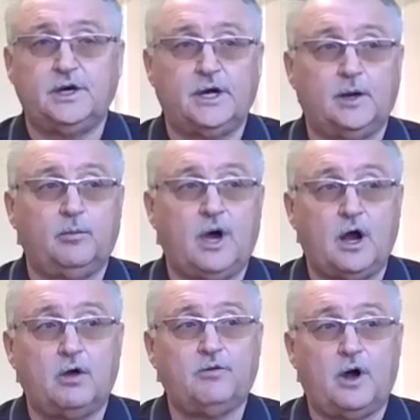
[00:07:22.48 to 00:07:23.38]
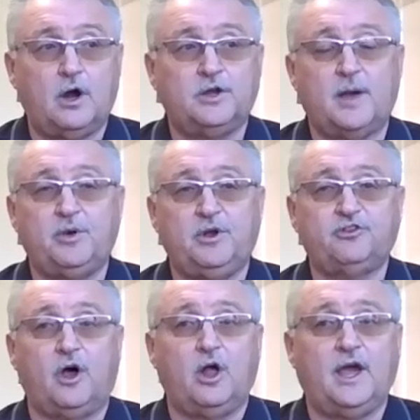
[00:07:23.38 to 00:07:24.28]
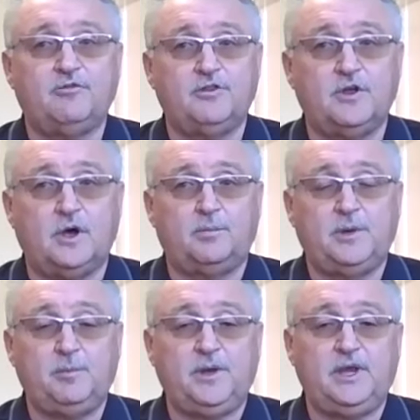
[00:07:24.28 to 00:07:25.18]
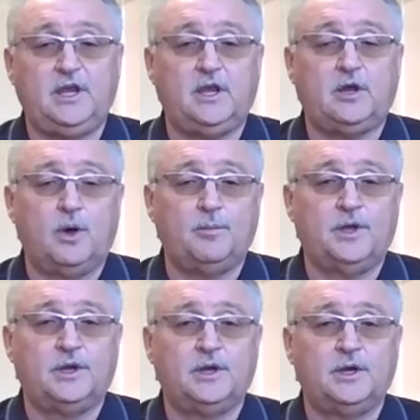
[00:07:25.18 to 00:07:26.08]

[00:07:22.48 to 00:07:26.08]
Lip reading: Our deputies all have the PPE equipment.